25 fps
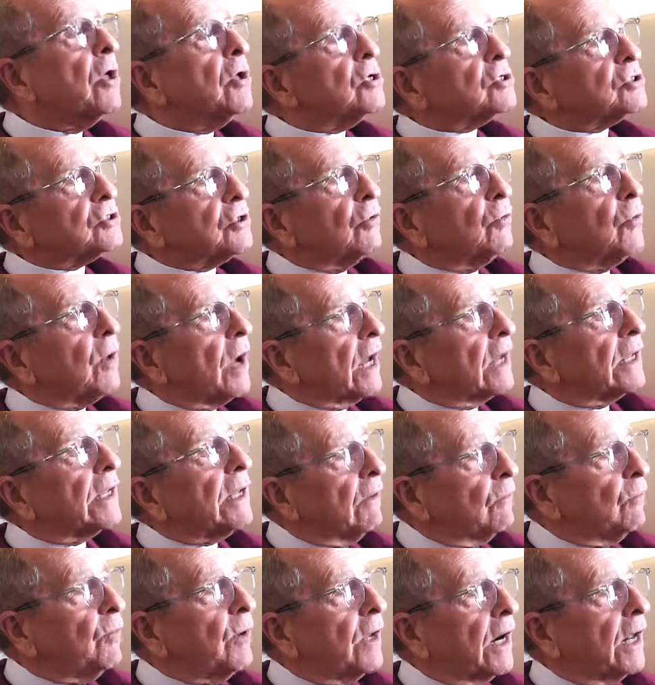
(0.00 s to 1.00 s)
So
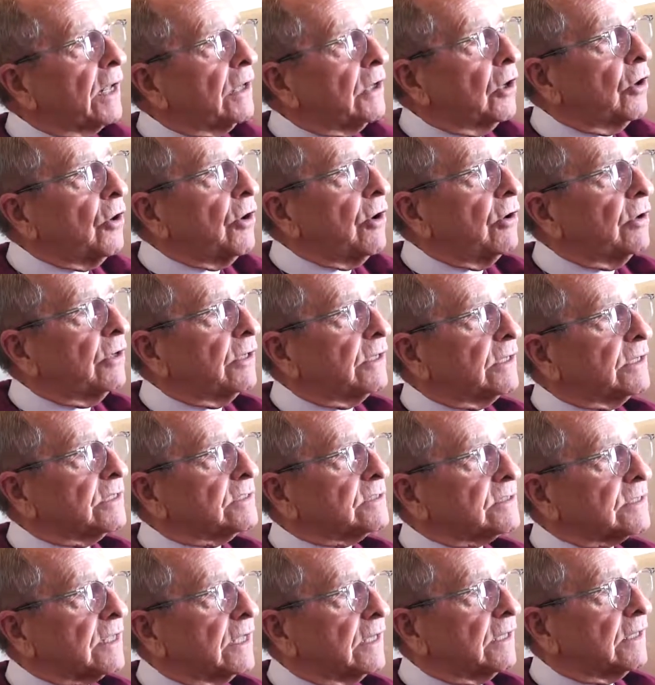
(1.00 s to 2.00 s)
what I learned
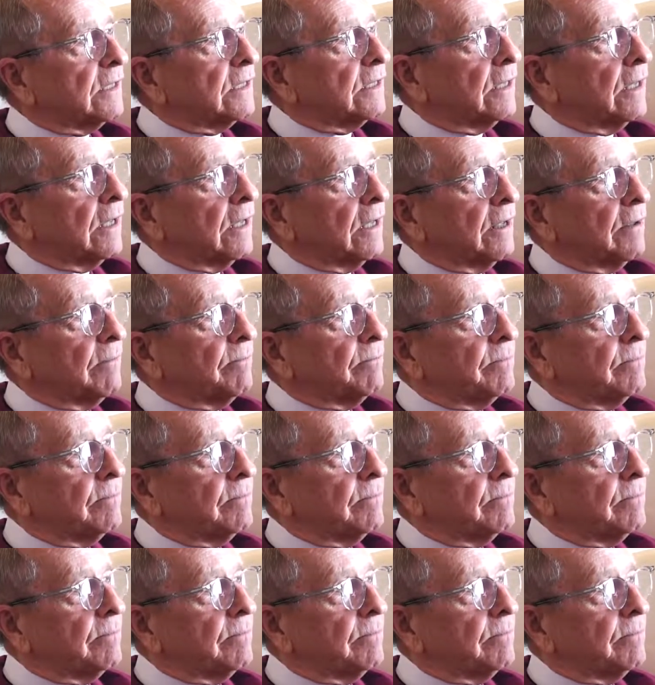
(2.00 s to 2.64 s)
is that uh,